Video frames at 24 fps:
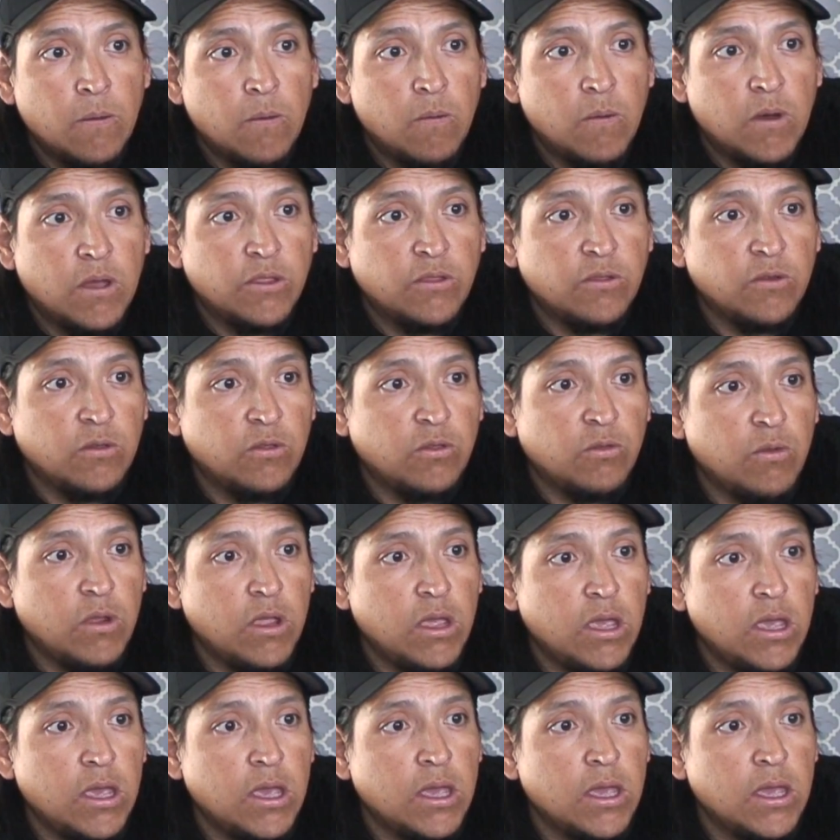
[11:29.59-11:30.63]
1, 2,
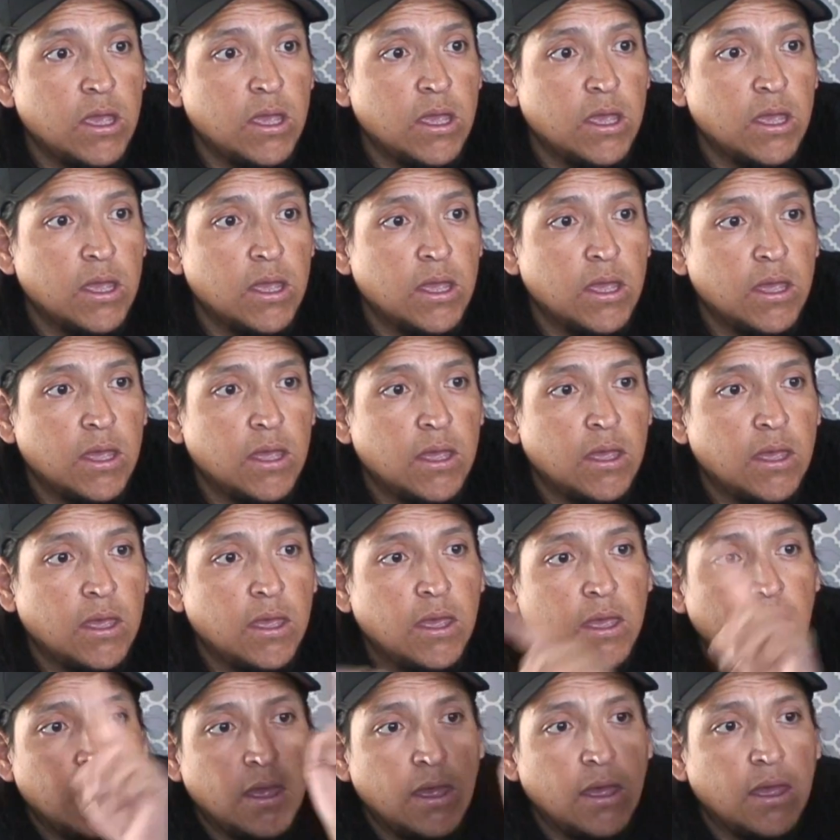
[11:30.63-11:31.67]
3.
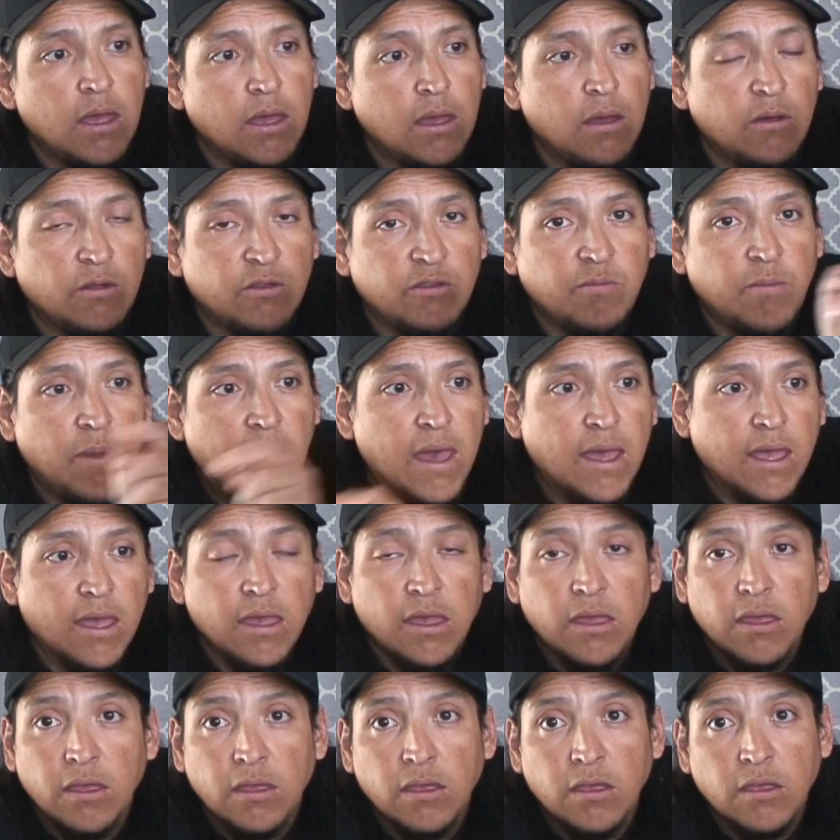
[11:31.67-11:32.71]
It goes
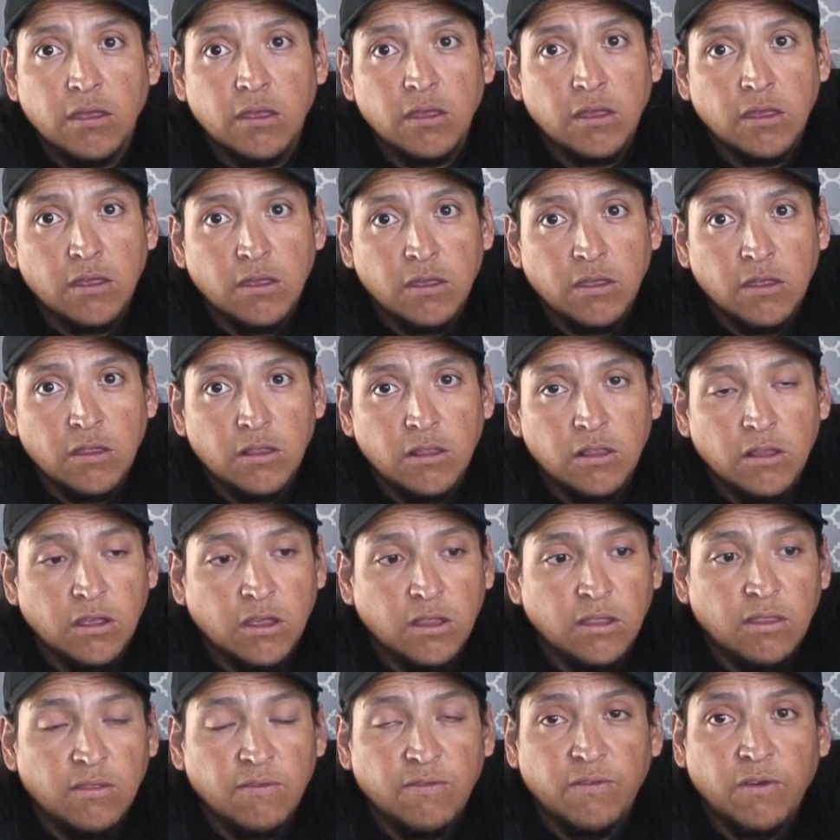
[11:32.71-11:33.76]
back,
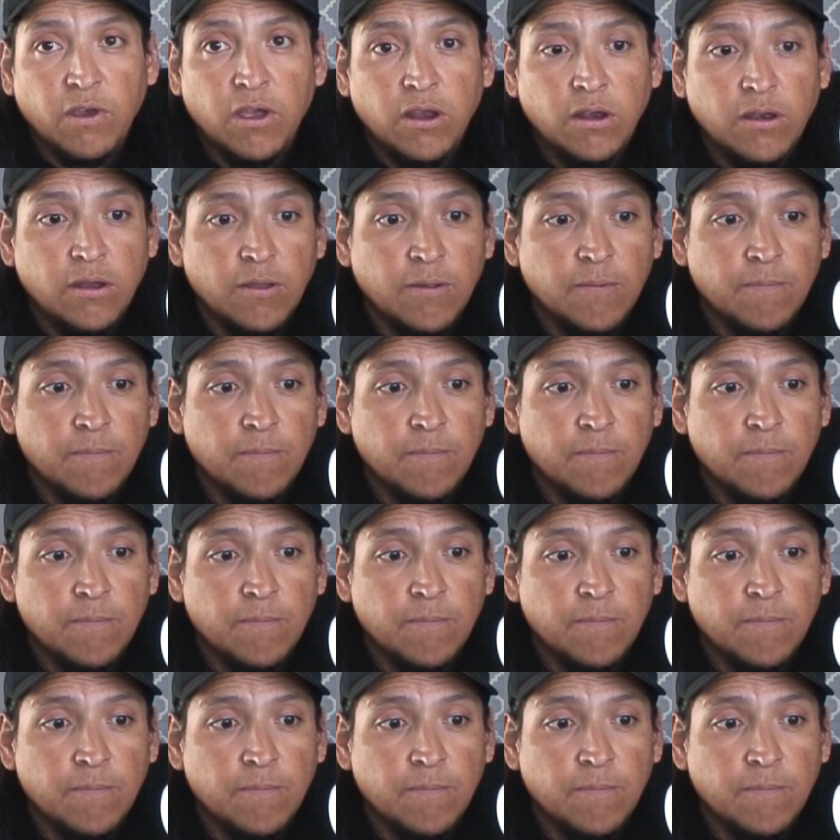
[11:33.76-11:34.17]
looking in the front.